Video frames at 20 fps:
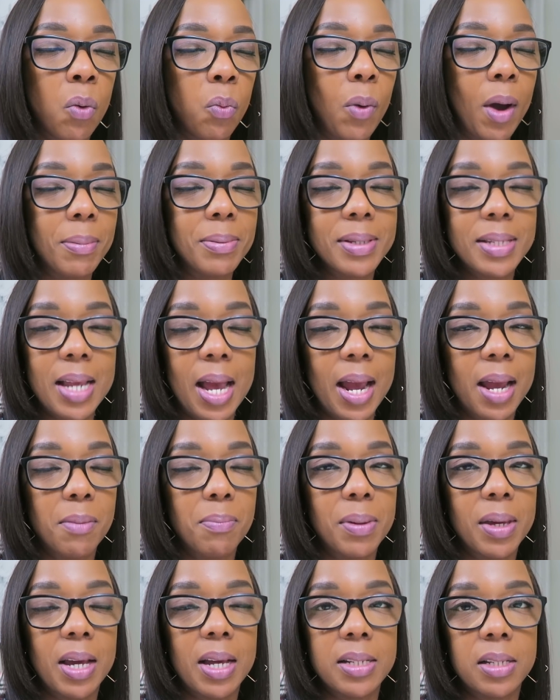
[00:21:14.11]

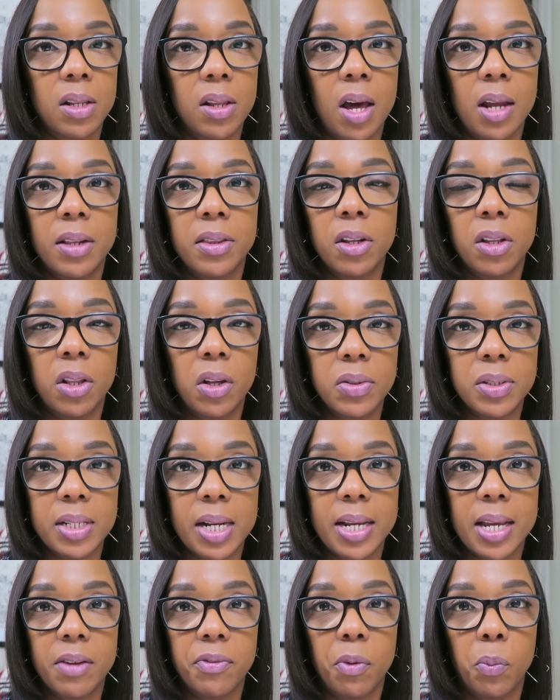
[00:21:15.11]
website, because a lot of the clothes that
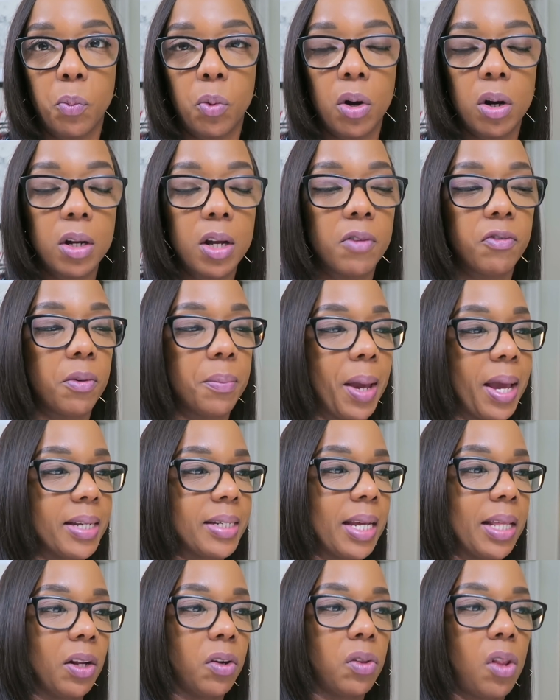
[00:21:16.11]
I get from work come from
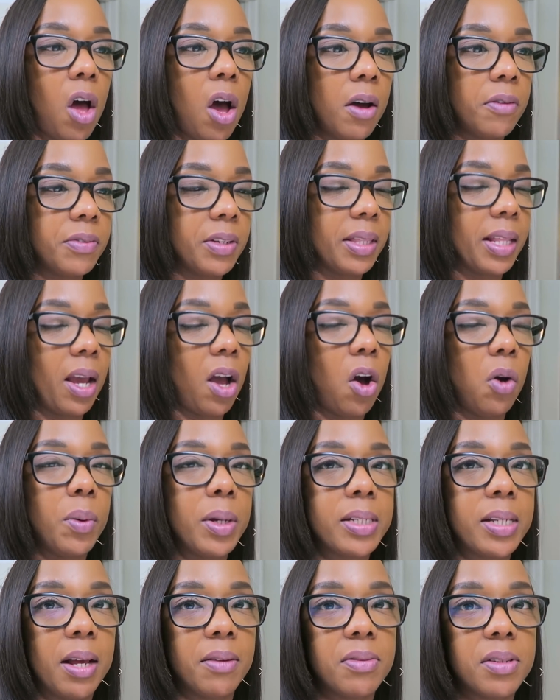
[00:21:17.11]
Ann Taylor Loft and they
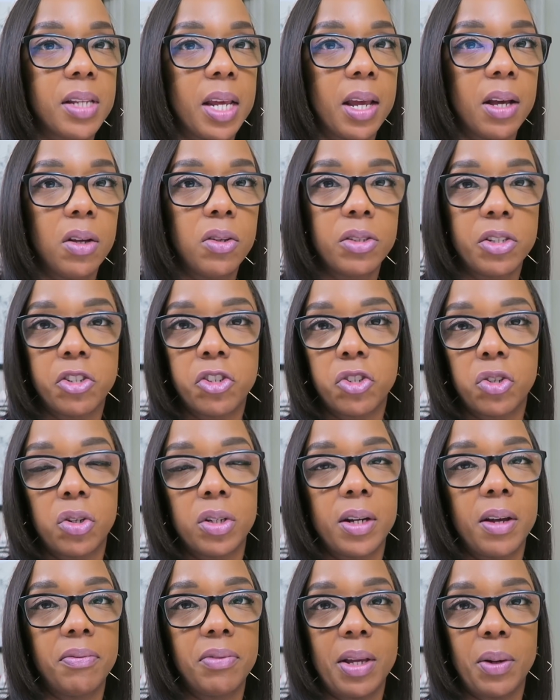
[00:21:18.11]
always have sales, and sure
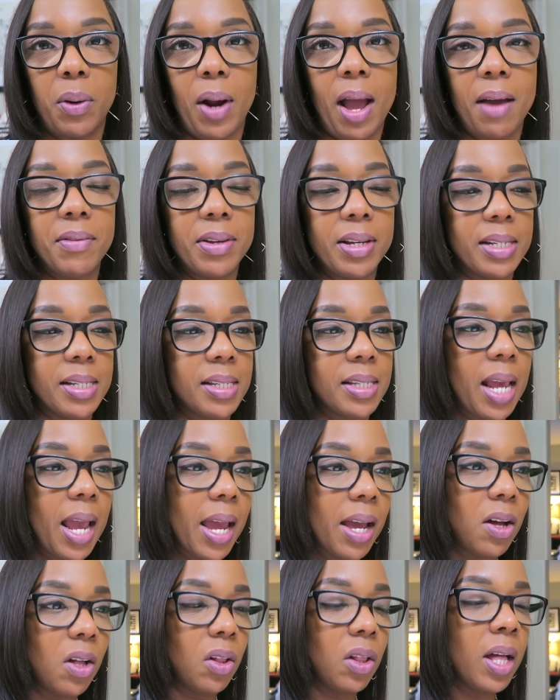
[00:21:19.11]
enough they were having a
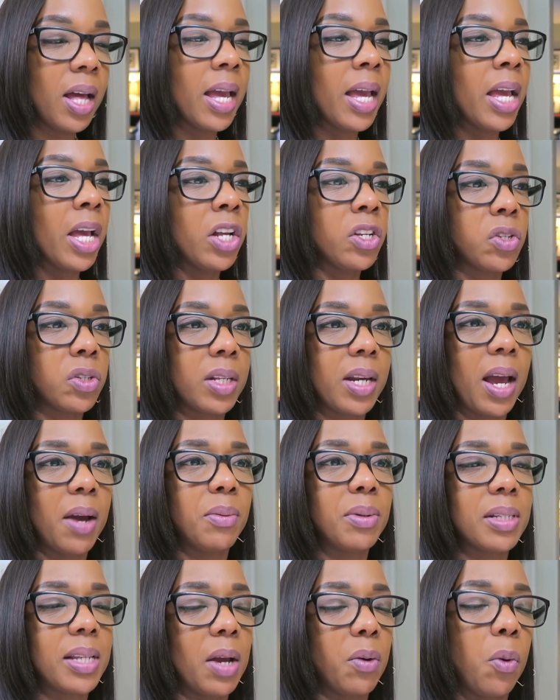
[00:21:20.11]
sale. So then I
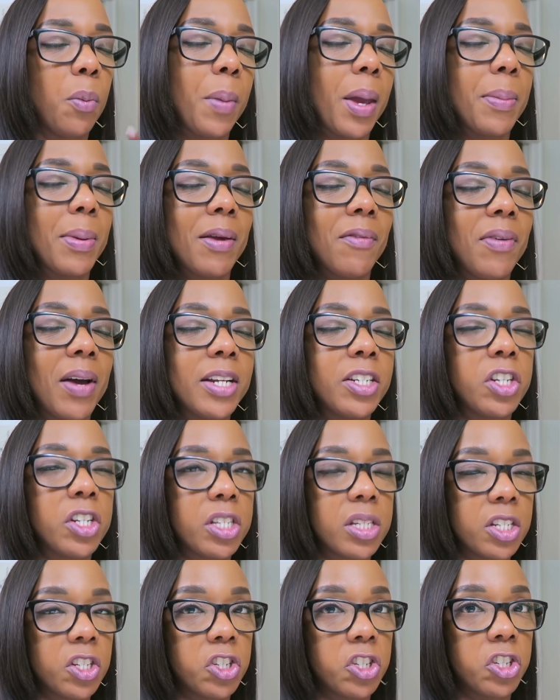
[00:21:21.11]
was like, well, maybe if I
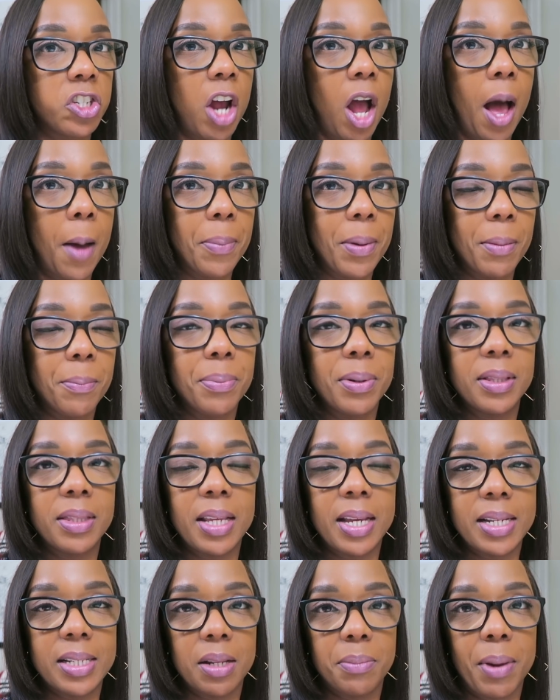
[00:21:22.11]
just shop and put
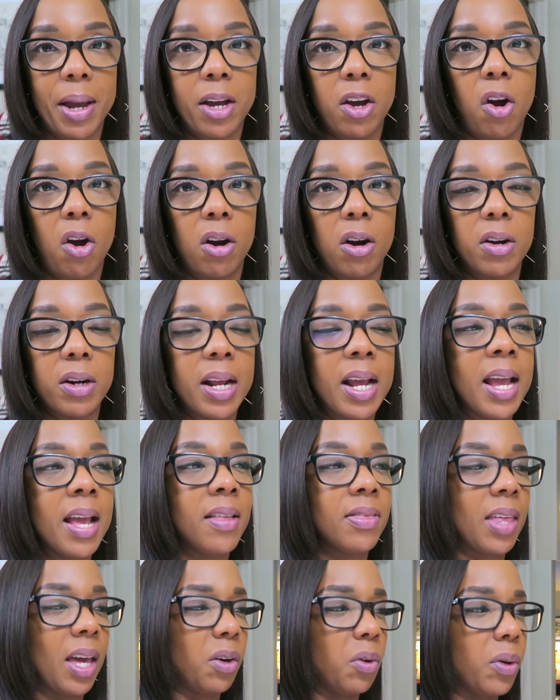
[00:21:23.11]
things in my cart,
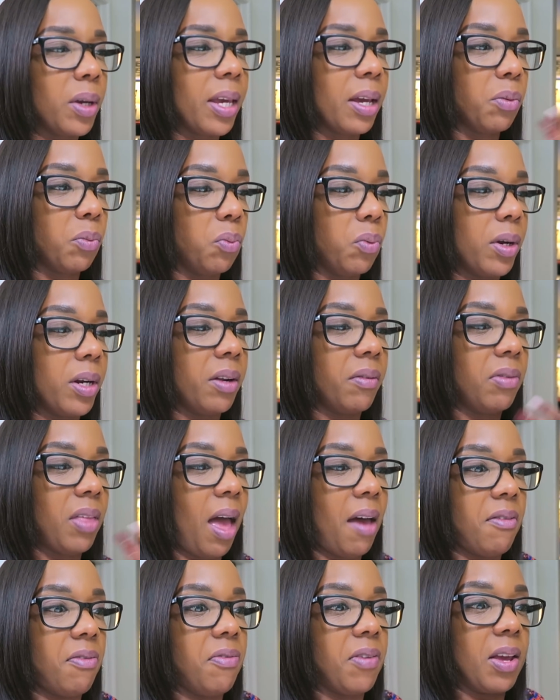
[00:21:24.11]
that'll get rid of
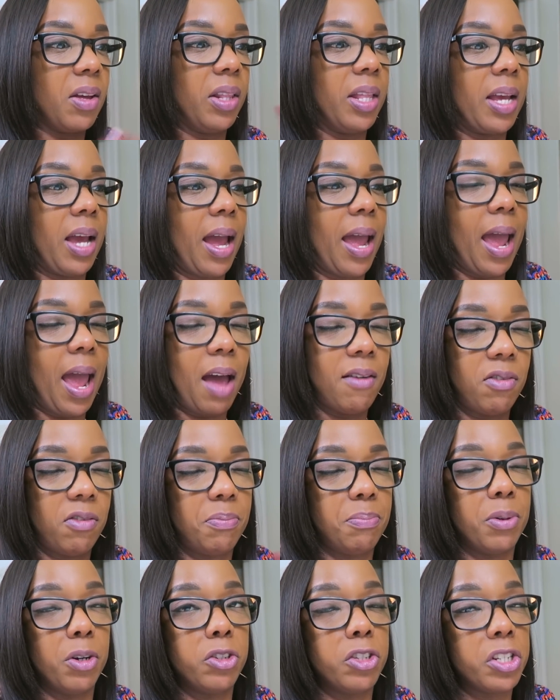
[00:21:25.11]
that feeling I have
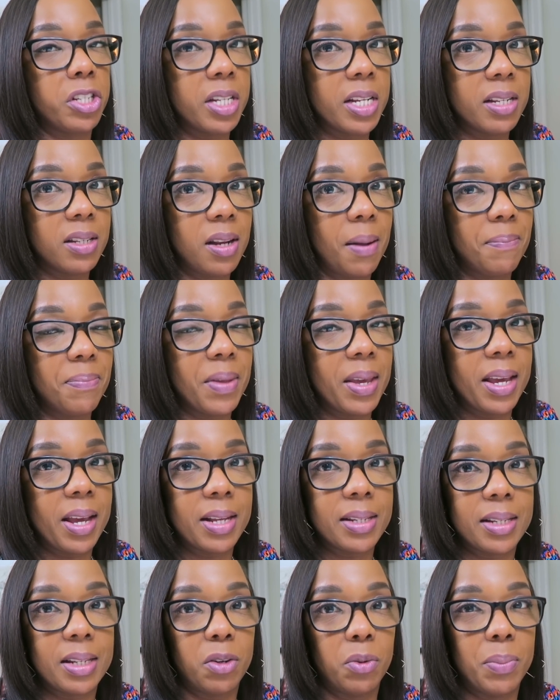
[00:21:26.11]
of purchasing something,
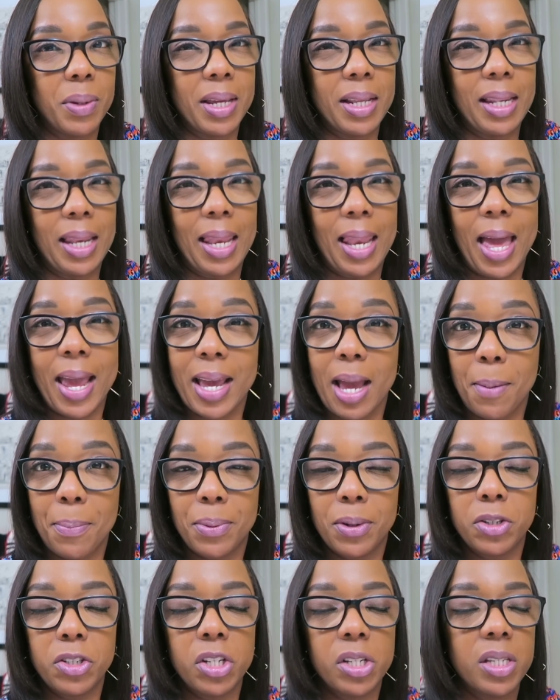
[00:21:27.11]
because it'll be like I
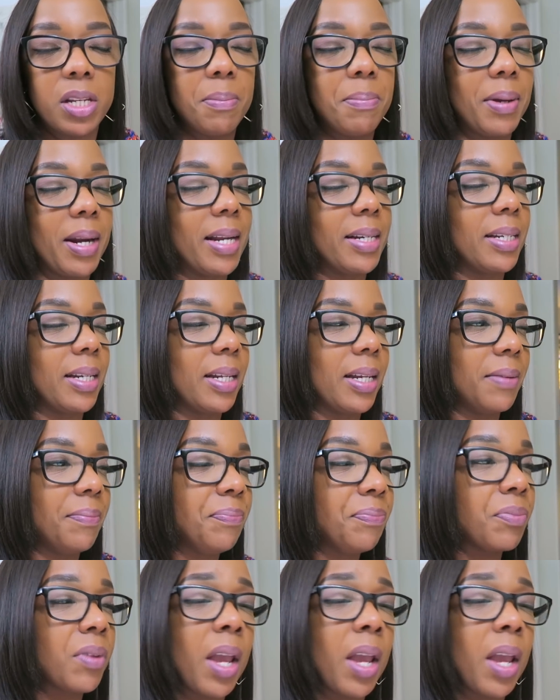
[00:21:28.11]
purchased it but I didn't.